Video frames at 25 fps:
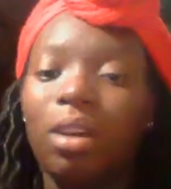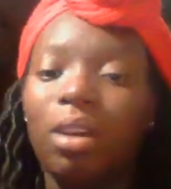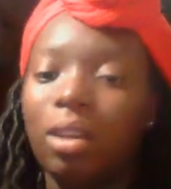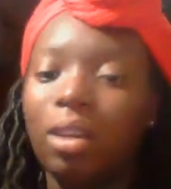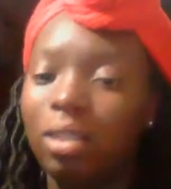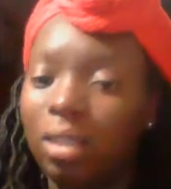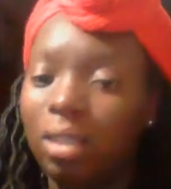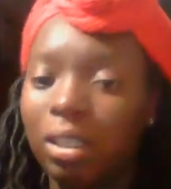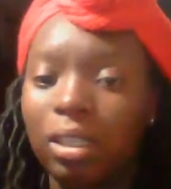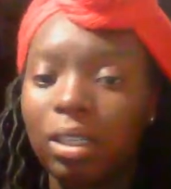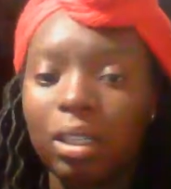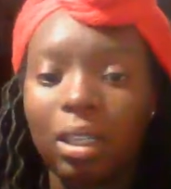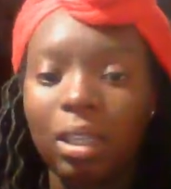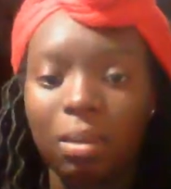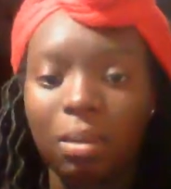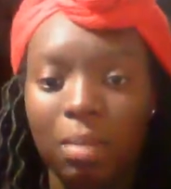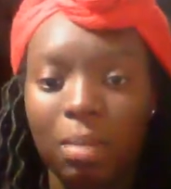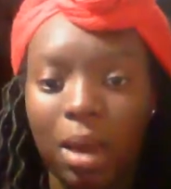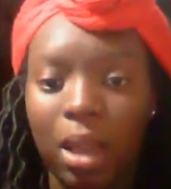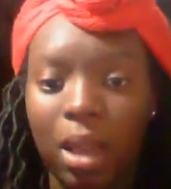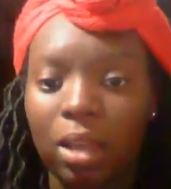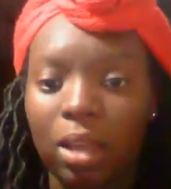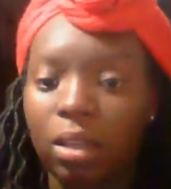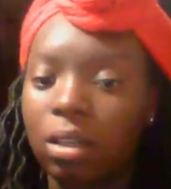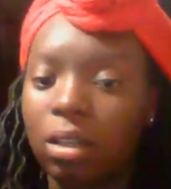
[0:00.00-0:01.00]
is a clean
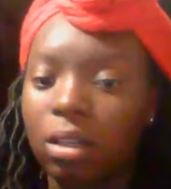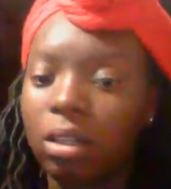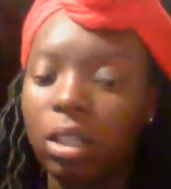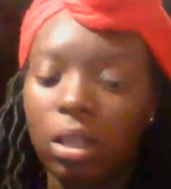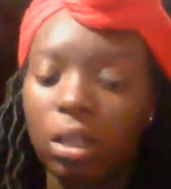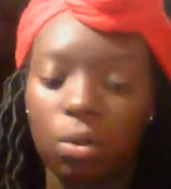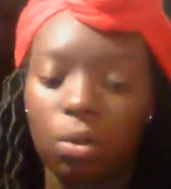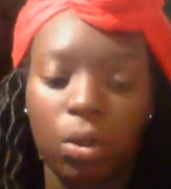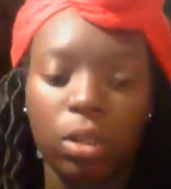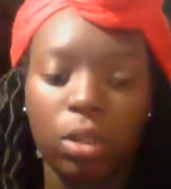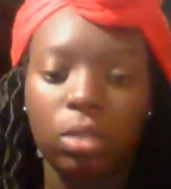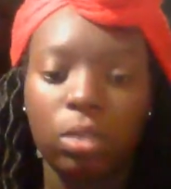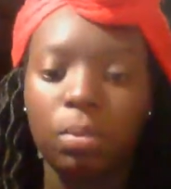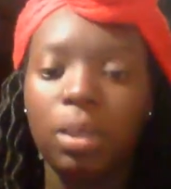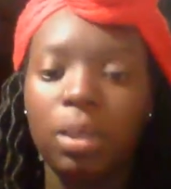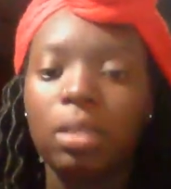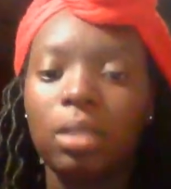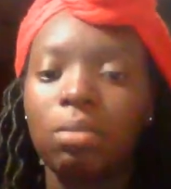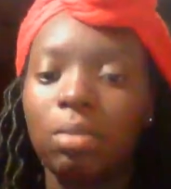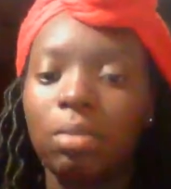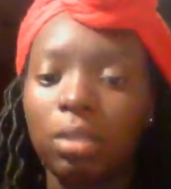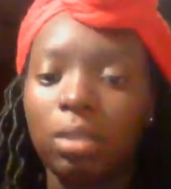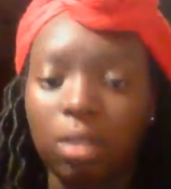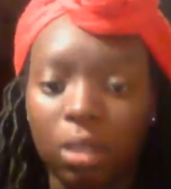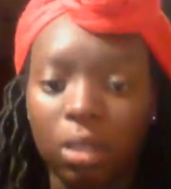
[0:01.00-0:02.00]
mind. A clean
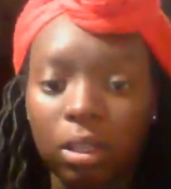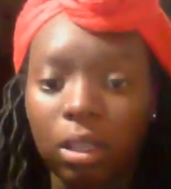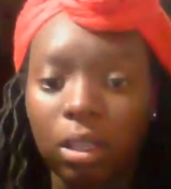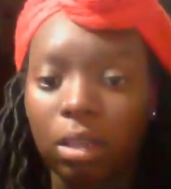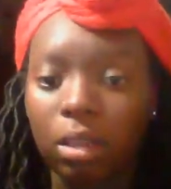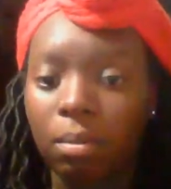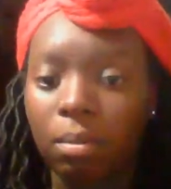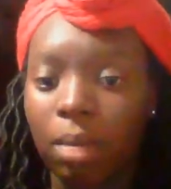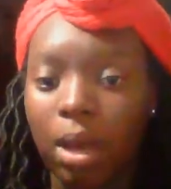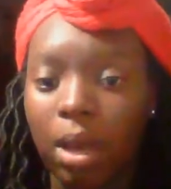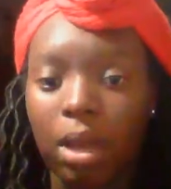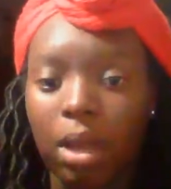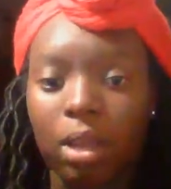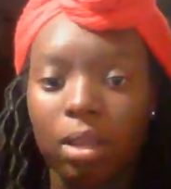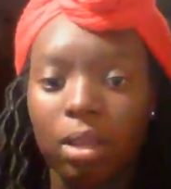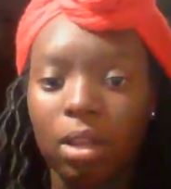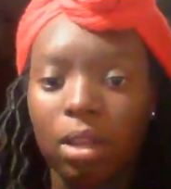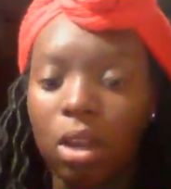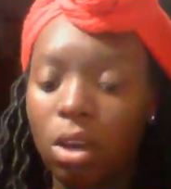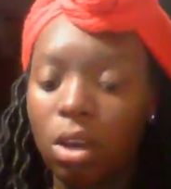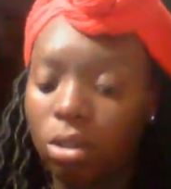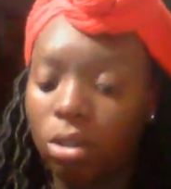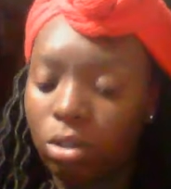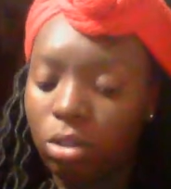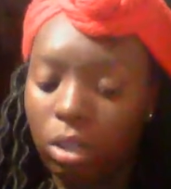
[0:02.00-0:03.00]
workspace means a clean mind.
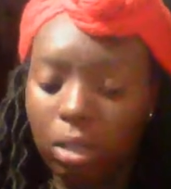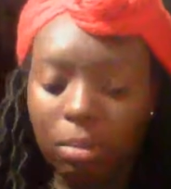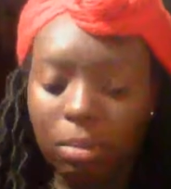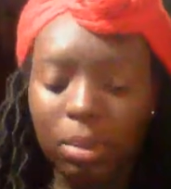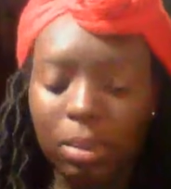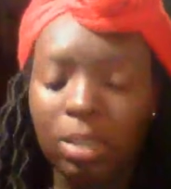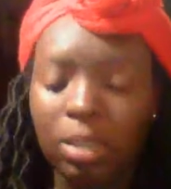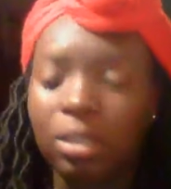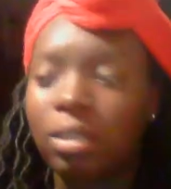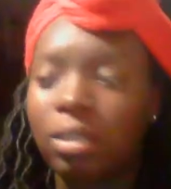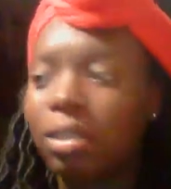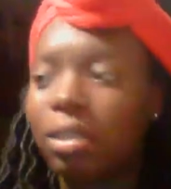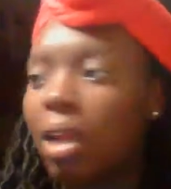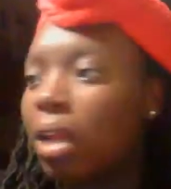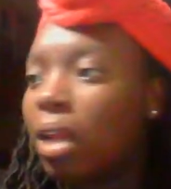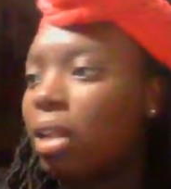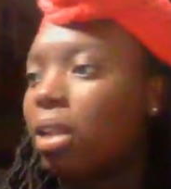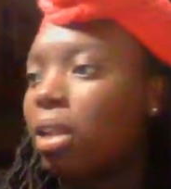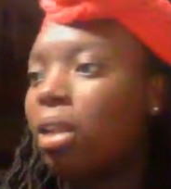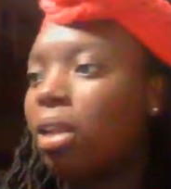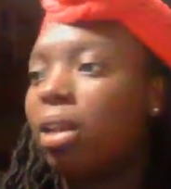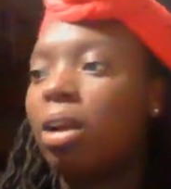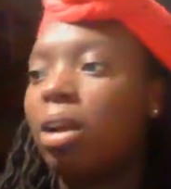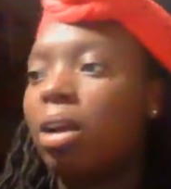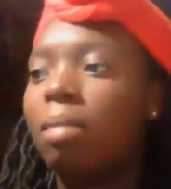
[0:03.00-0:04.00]
So that means
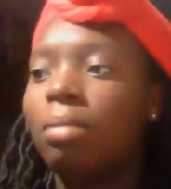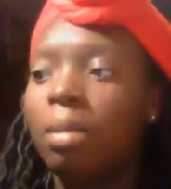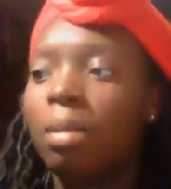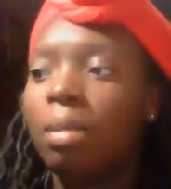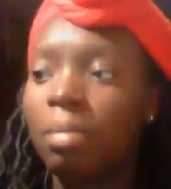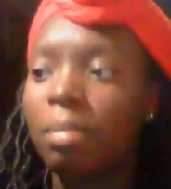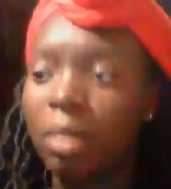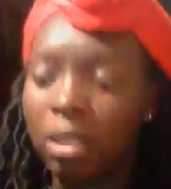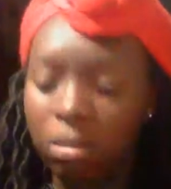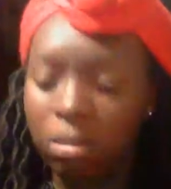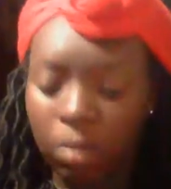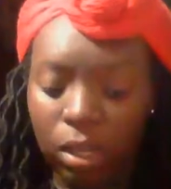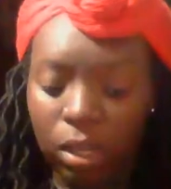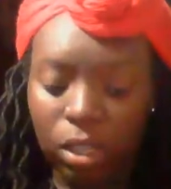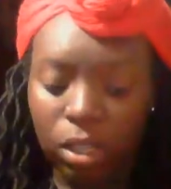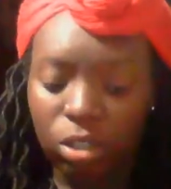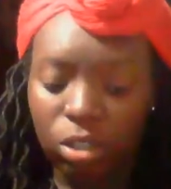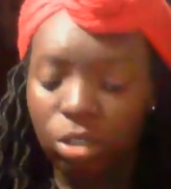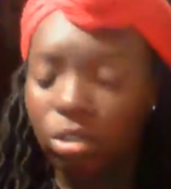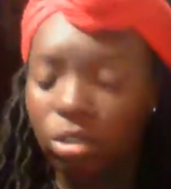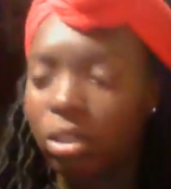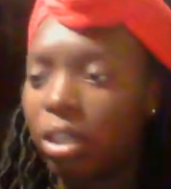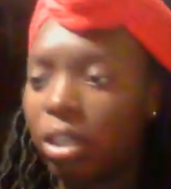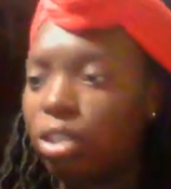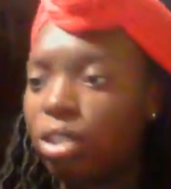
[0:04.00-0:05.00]
tidying up. That means making
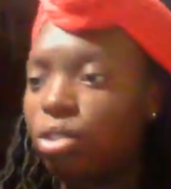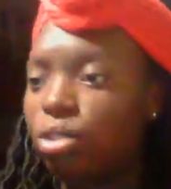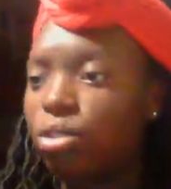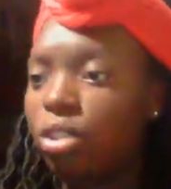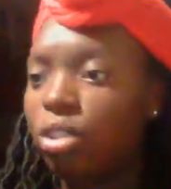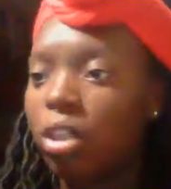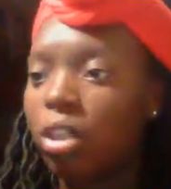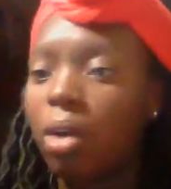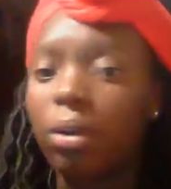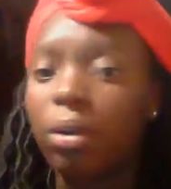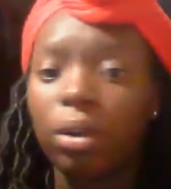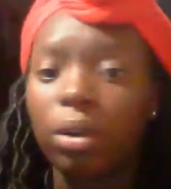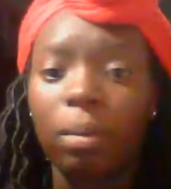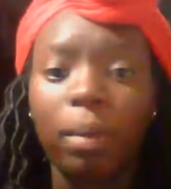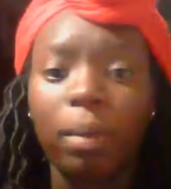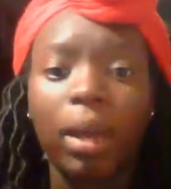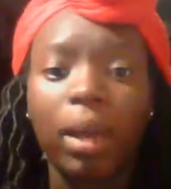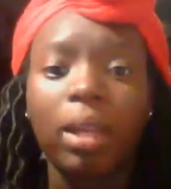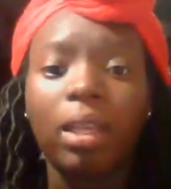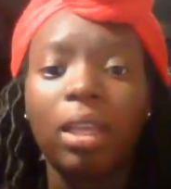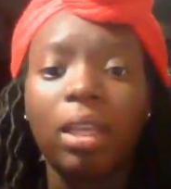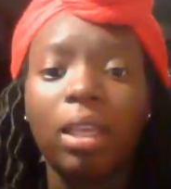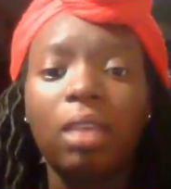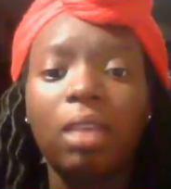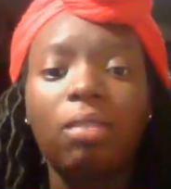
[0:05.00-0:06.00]
sure that you shower your
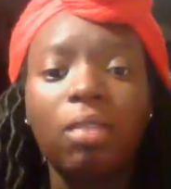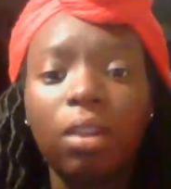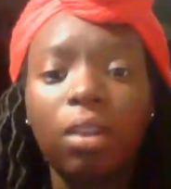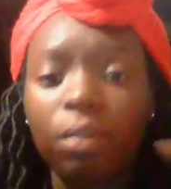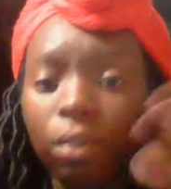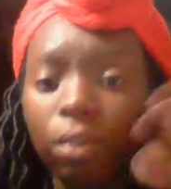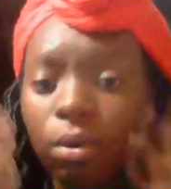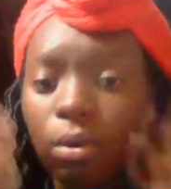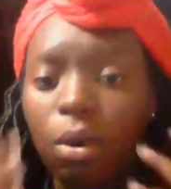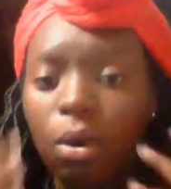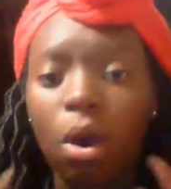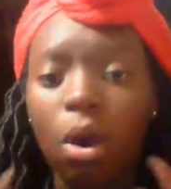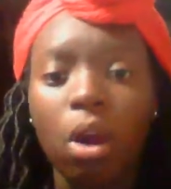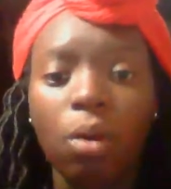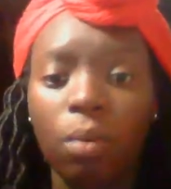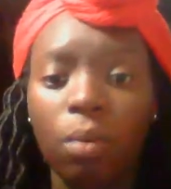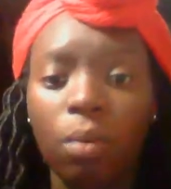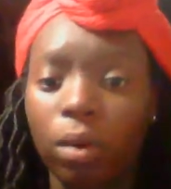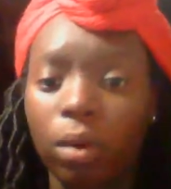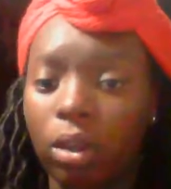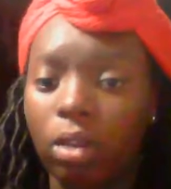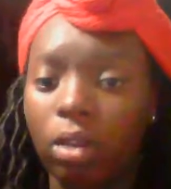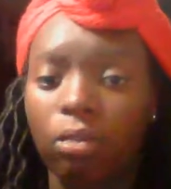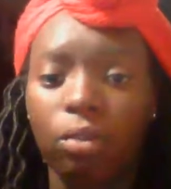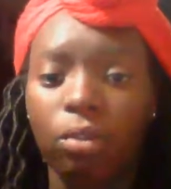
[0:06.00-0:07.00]
body. Even if you are
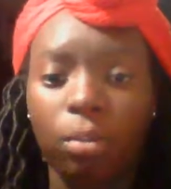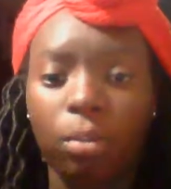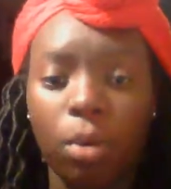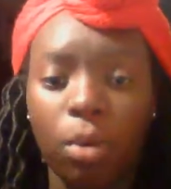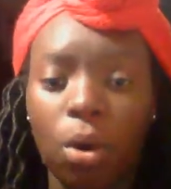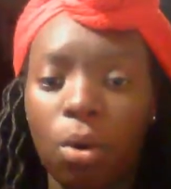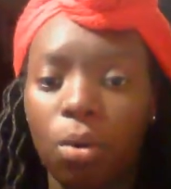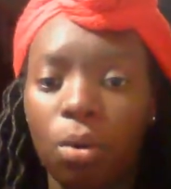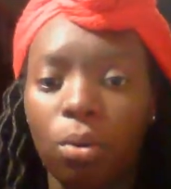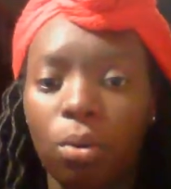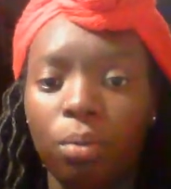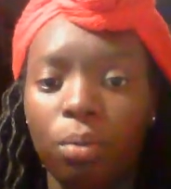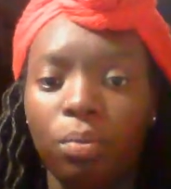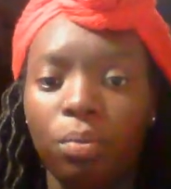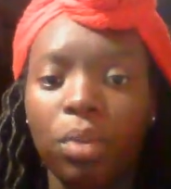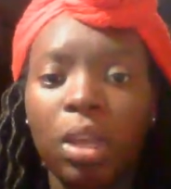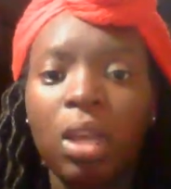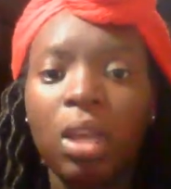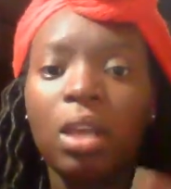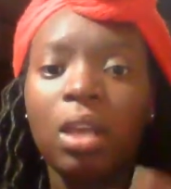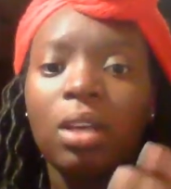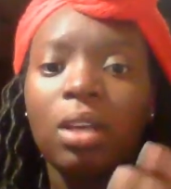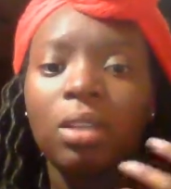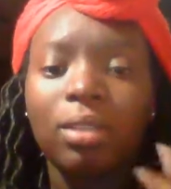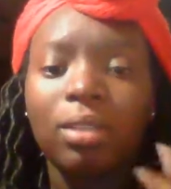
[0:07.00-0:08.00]
working from home,
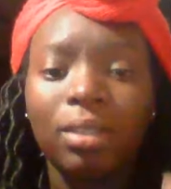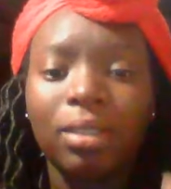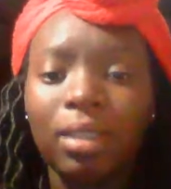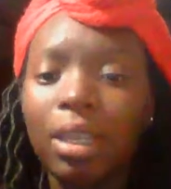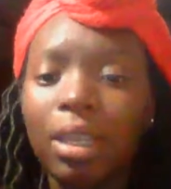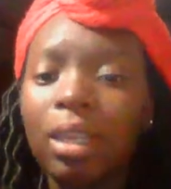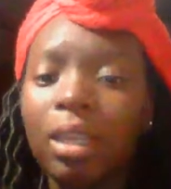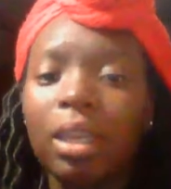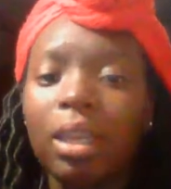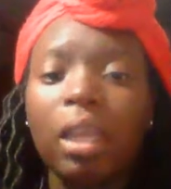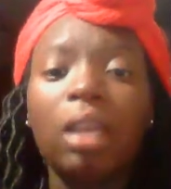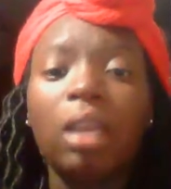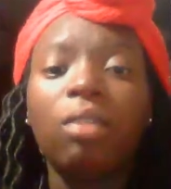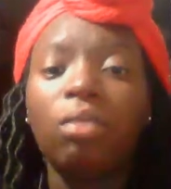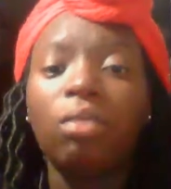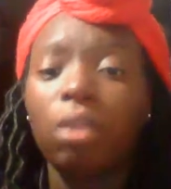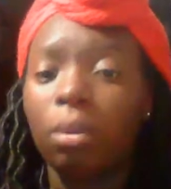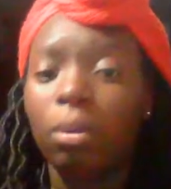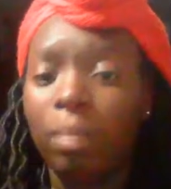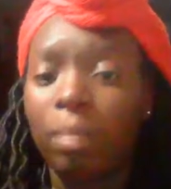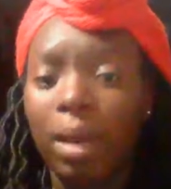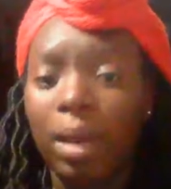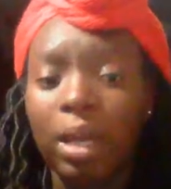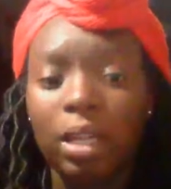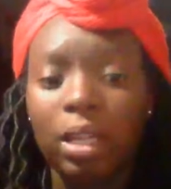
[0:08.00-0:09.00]
take care of your
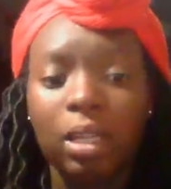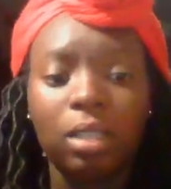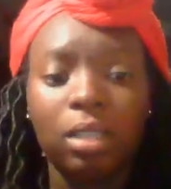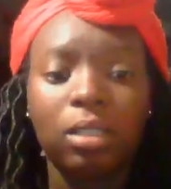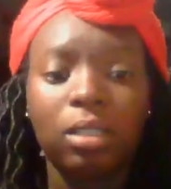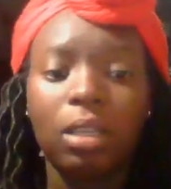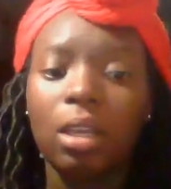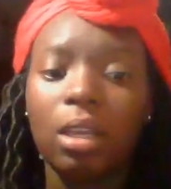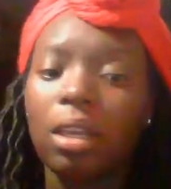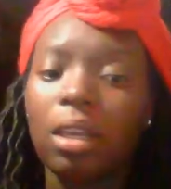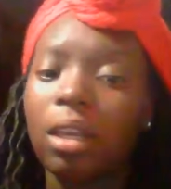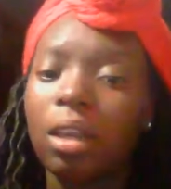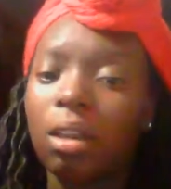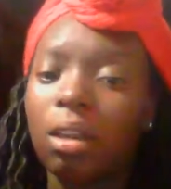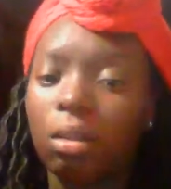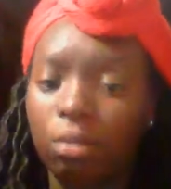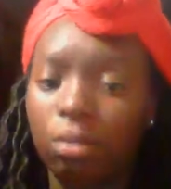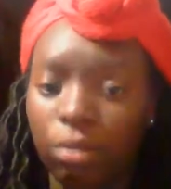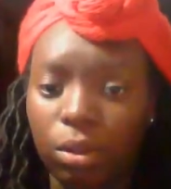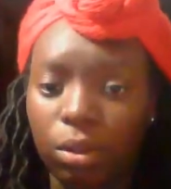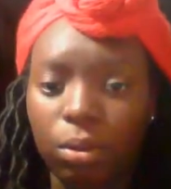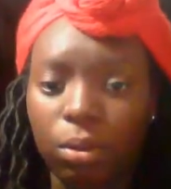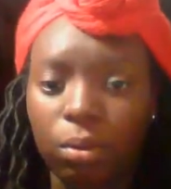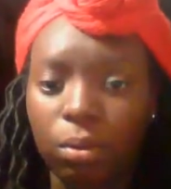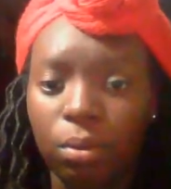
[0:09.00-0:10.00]
body and take care of
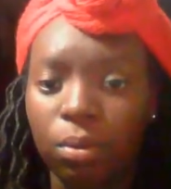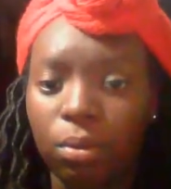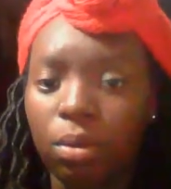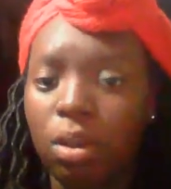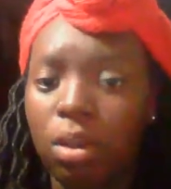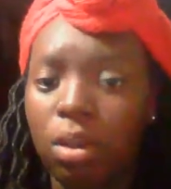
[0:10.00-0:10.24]
you.